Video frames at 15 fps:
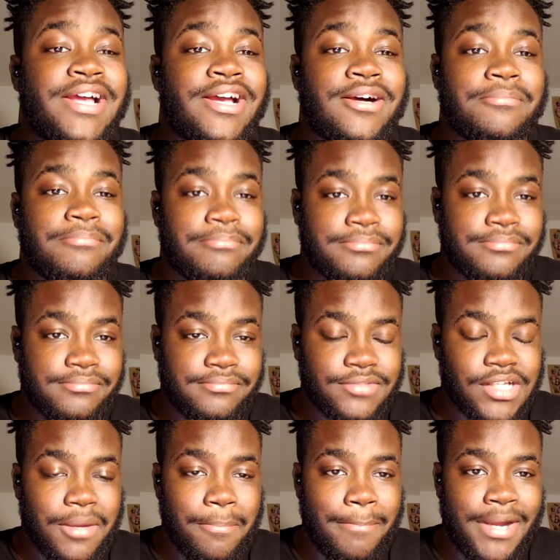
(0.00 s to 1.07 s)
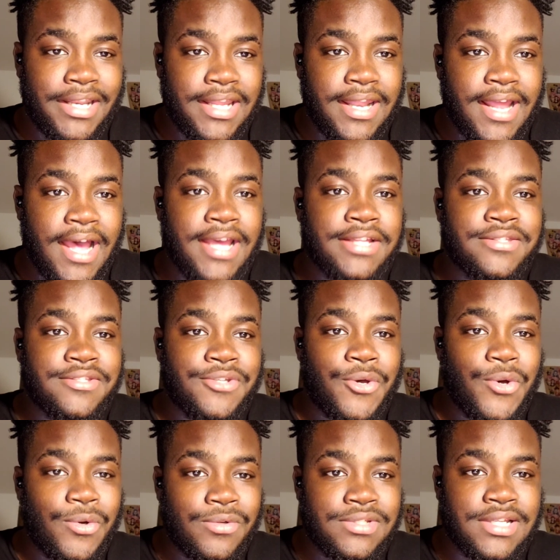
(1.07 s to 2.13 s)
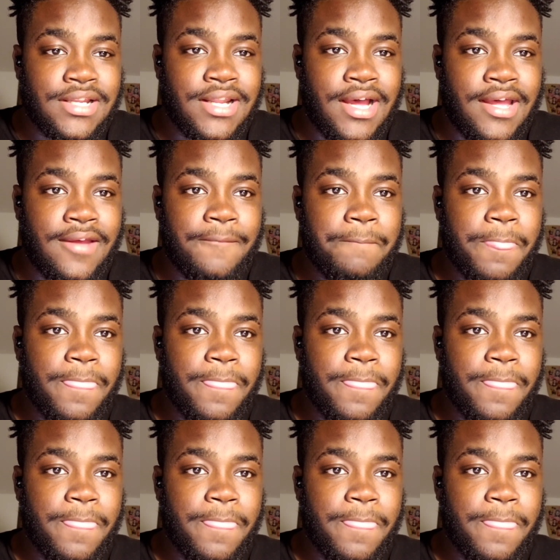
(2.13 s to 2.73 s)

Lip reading: on Monday night, Tuesday night,